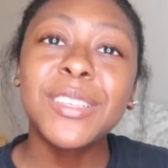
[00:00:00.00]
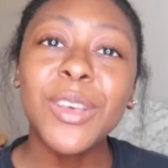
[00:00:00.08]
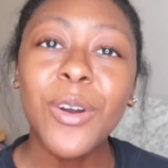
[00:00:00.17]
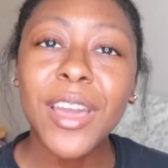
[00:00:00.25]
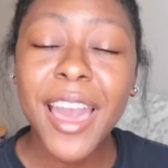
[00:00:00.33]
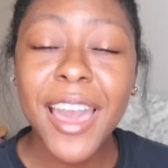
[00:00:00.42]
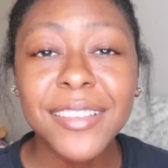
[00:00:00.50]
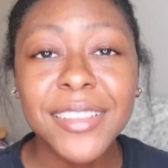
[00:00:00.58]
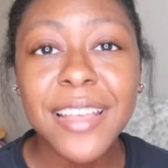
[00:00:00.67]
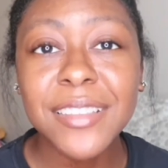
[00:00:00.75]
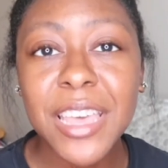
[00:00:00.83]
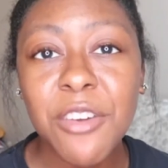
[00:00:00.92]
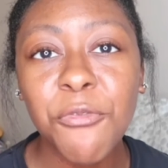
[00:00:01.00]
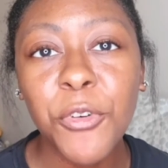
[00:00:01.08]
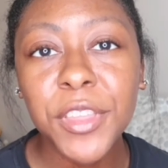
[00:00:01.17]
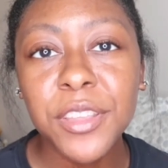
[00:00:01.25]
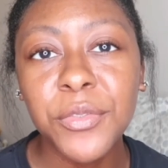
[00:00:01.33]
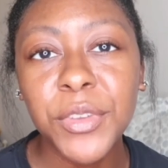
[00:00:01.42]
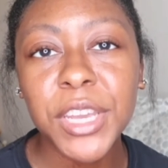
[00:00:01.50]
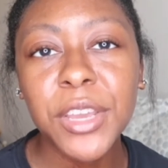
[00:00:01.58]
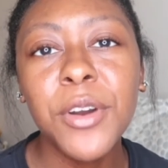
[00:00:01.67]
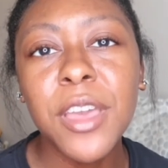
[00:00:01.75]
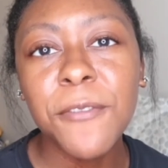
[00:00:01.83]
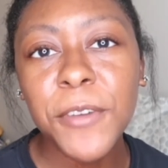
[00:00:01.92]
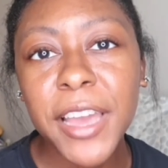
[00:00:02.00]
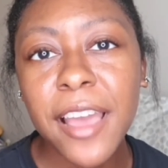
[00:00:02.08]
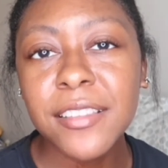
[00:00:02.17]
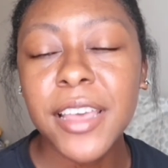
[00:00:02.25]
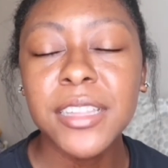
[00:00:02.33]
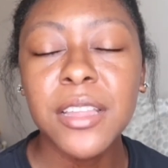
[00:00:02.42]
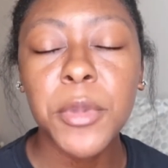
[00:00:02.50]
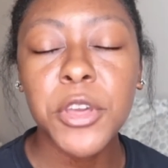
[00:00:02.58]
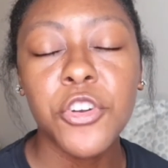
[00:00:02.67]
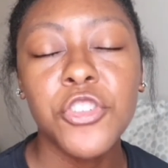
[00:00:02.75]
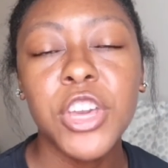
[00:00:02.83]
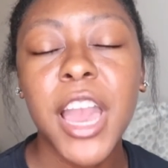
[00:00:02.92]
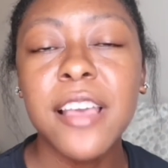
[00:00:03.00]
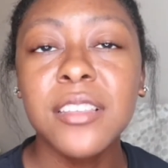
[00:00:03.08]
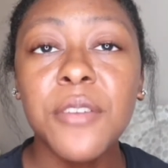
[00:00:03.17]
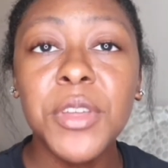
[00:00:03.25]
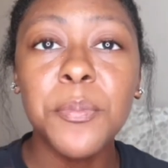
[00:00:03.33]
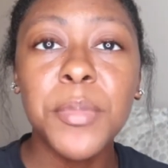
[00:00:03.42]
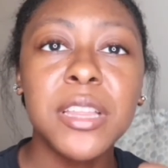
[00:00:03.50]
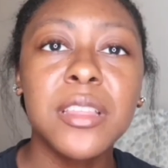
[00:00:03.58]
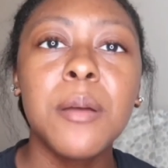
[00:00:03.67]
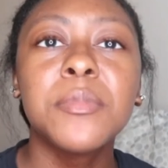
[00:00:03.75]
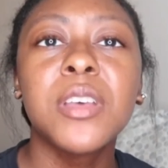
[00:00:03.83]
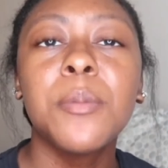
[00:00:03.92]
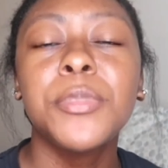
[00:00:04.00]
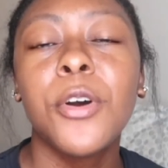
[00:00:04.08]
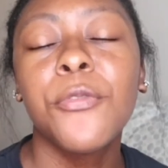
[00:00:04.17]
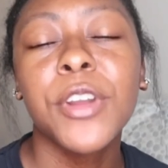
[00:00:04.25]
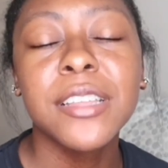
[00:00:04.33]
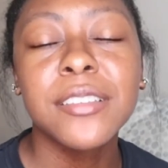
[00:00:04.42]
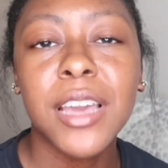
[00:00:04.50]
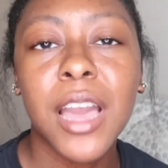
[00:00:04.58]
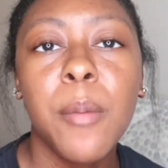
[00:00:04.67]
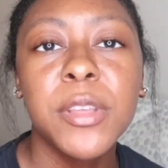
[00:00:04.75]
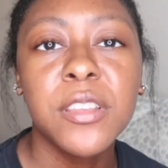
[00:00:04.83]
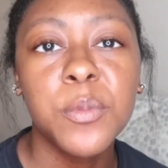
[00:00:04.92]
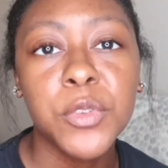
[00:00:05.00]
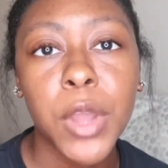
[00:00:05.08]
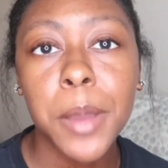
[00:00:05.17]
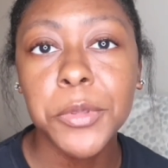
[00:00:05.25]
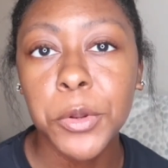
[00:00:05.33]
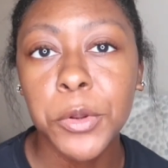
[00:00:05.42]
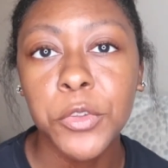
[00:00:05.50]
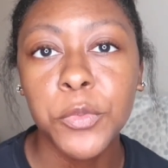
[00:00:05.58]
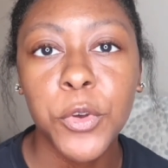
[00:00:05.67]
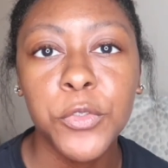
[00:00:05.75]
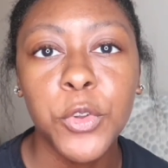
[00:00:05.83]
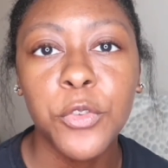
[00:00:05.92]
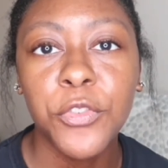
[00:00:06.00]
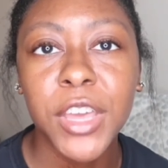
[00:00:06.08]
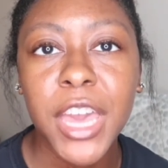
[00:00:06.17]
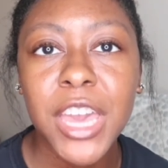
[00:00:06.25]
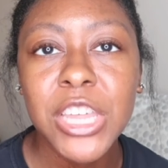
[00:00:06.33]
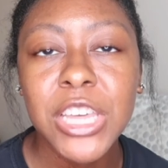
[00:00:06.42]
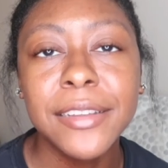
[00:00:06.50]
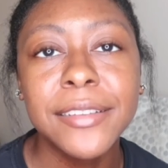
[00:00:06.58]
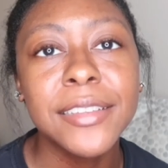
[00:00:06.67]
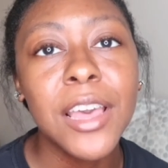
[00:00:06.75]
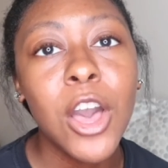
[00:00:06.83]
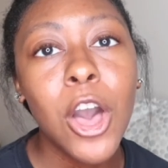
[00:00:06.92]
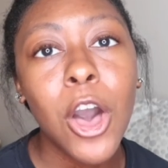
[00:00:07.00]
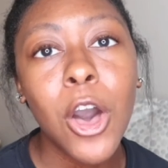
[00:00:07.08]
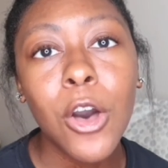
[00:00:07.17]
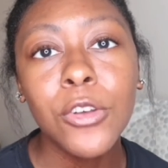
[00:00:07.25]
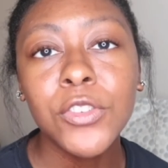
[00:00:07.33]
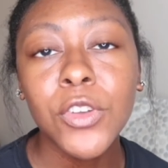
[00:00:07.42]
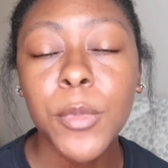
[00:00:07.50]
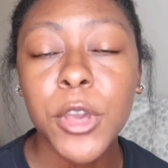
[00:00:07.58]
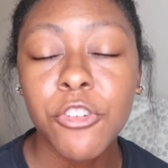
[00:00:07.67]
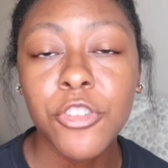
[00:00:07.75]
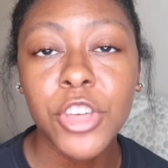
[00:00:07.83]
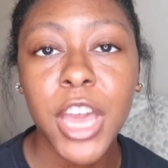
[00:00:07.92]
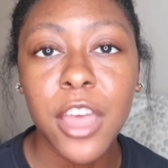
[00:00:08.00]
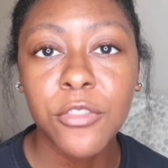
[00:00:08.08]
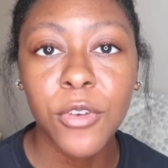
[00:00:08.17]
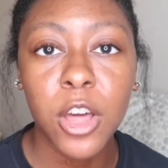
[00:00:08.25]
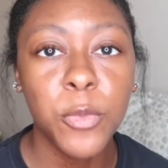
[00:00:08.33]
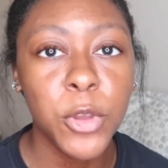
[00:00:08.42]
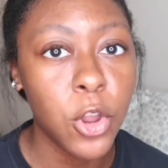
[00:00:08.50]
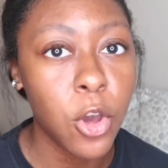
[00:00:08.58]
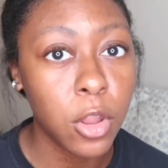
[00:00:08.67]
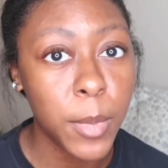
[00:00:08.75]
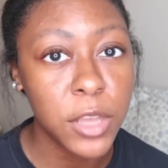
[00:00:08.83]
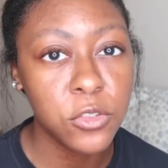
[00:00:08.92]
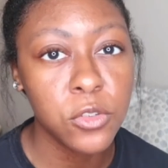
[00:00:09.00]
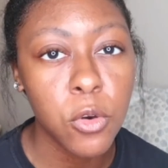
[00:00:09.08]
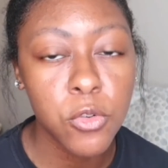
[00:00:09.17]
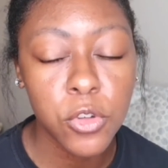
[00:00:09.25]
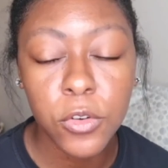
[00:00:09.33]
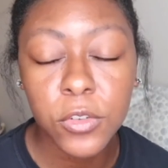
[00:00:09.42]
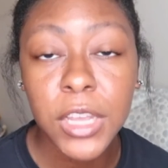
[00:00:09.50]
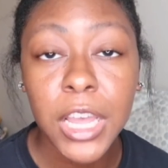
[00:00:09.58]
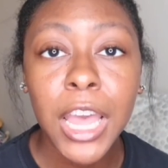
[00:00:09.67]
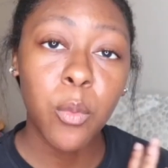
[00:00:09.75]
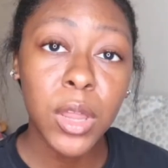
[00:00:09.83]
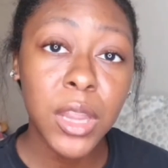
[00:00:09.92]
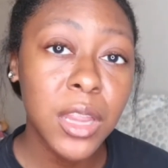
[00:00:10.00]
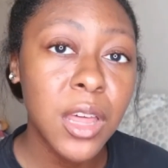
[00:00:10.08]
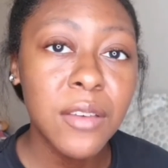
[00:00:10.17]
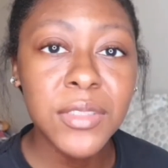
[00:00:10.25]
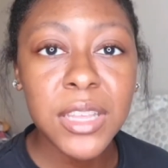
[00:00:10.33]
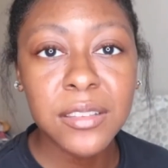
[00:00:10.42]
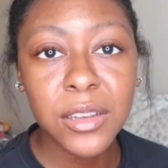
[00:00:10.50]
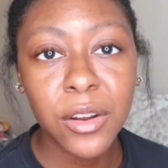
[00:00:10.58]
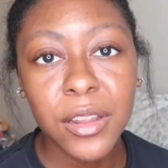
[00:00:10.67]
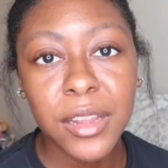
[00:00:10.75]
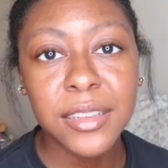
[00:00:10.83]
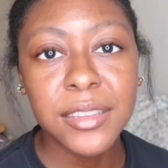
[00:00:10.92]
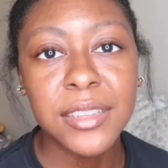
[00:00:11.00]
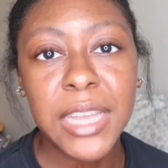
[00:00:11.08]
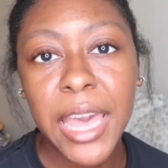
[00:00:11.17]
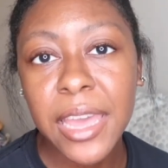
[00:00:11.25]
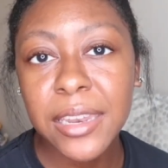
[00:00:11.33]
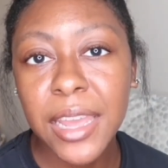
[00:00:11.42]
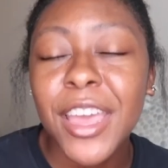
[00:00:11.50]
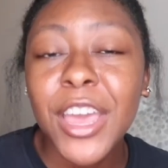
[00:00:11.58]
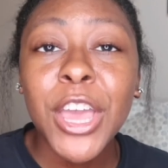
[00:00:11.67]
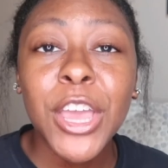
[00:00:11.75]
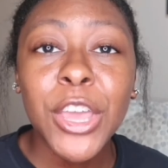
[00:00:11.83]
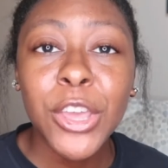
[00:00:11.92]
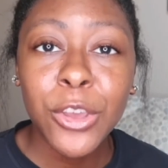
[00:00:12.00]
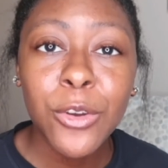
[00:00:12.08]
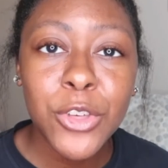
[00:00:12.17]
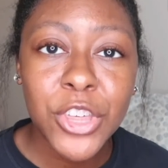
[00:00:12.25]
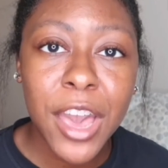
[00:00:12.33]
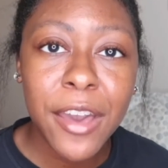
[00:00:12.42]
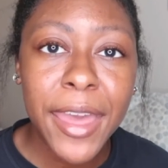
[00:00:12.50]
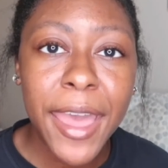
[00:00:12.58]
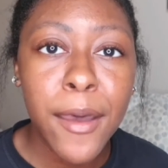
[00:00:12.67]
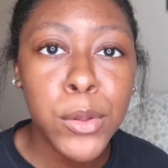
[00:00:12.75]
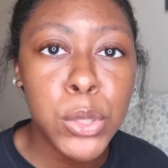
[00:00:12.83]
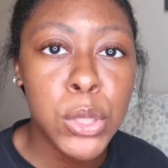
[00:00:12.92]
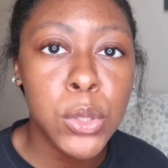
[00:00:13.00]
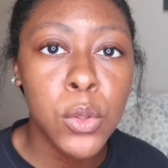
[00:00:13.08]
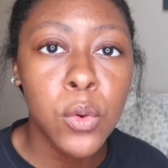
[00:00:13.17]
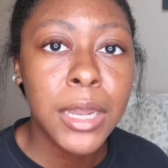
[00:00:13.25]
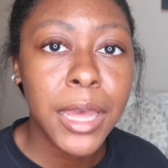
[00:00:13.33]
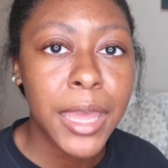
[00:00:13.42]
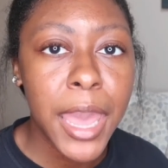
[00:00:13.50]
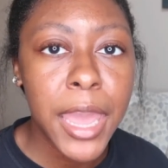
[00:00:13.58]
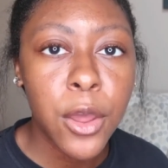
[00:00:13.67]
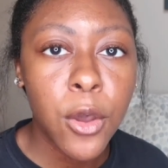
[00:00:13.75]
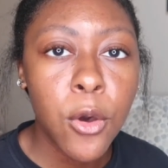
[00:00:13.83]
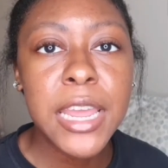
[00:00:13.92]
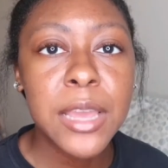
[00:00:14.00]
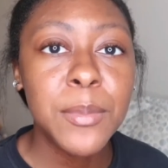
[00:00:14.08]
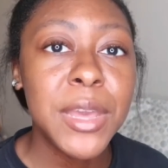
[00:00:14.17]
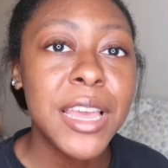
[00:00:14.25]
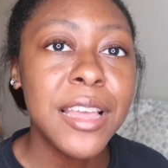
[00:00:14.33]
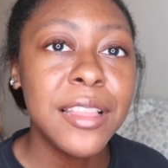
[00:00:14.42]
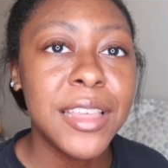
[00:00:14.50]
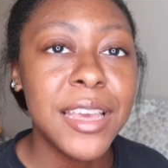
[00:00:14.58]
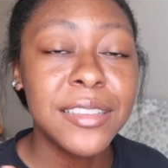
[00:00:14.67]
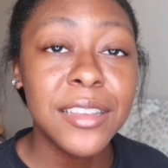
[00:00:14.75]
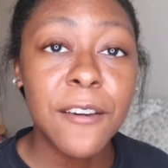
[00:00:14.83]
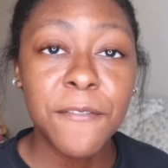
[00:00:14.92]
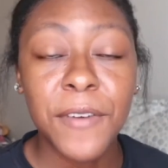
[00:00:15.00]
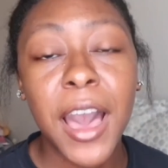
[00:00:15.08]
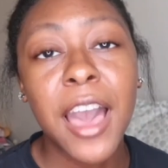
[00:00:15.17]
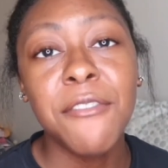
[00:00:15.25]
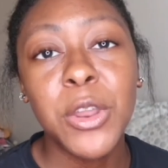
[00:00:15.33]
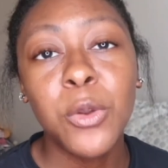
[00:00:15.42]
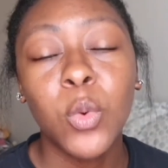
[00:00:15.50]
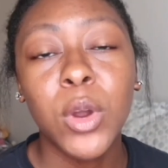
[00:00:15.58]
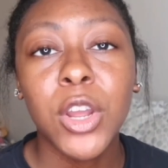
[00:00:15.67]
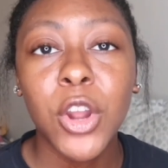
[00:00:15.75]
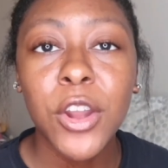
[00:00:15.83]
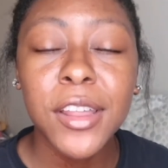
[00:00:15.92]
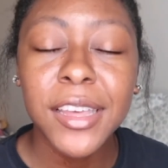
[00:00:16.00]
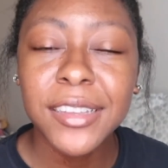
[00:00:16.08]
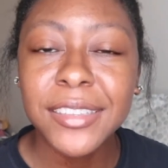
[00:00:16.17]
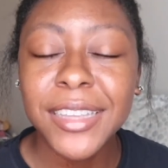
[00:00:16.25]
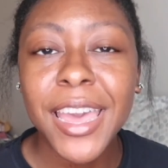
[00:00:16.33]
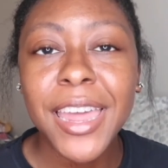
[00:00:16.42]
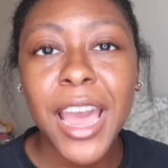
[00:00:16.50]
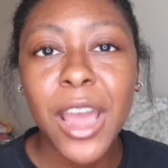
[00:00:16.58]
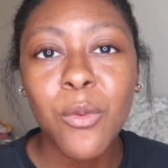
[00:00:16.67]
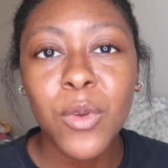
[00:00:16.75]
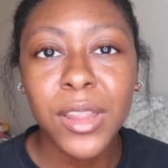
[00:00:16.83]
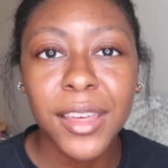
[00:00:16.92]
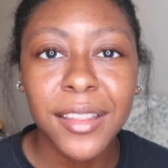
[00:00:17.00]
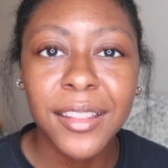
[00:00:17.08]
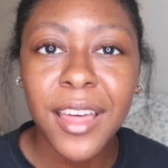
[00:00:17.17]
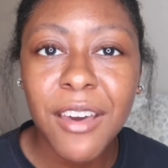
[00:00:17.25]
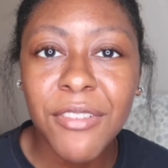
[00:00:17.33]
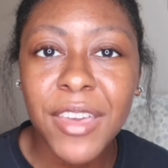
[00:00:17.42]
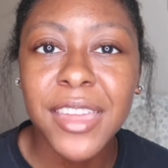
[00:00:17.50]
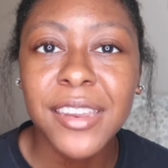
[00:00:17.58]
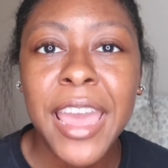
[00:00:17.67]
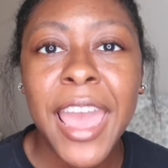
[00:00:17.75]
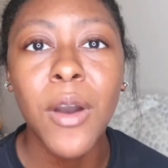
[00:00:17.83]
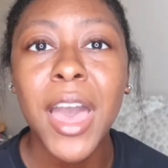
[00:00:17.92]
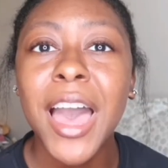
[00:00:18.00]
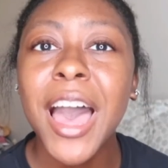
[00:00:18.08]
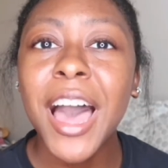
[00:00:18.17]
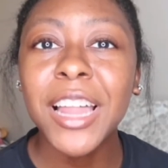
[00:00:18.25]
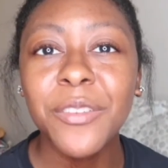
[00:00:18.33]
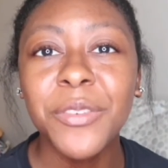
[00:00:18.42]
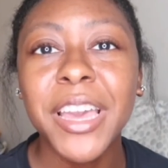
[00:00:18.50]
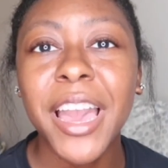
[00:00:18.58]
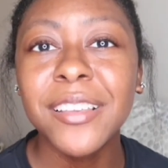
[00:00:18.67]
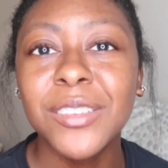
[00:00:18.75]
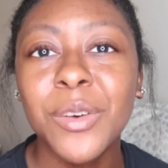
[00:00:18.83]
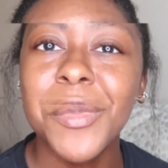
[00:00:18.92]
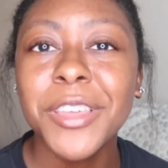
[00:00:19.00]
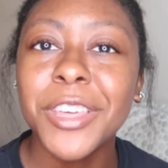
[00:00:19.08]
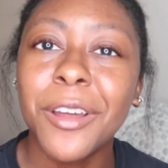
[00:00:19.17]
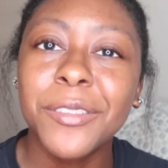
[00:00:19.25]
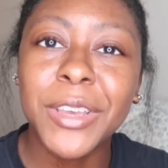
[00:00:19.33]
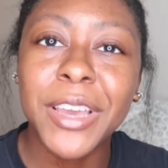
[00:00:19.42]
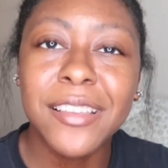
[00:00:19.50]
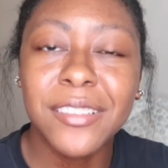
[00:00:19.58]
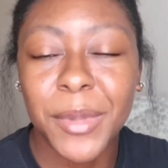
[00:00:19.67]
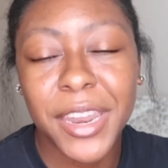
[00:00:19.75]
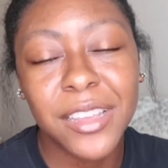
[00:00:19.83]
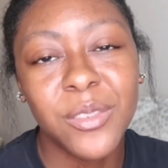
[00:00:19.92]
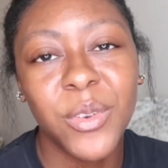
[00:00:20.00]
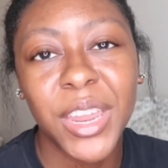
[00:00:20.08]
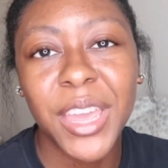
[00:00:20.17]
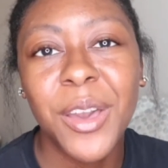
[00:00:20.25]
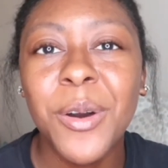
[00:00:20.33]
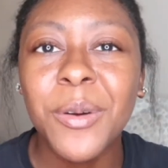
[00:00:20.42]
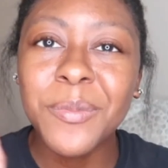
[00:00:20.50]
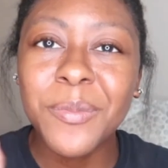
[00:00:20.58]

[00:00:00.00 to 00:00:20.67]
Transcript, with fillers: so guys that's it for this video if you guys liked it make sure that you guys give it a big thumbs up don't forget to comment subscribe turn on those post notifications also make sure that you guys follow me on all of my socials i really love this curling set huge shout out to Layado giving me this five in one curling set i really love it i love you guys so much and i'll see you guys in my next video